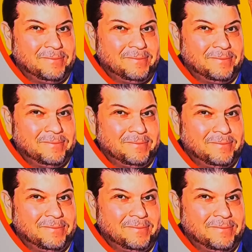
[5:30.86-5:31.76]

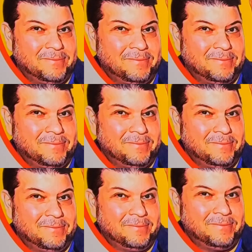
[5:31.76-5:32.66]

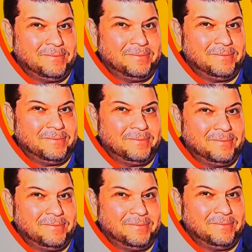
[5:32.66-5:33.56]

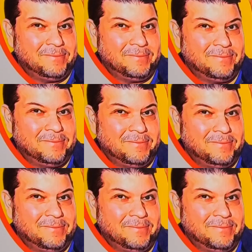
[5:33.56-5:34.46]
(not speaking)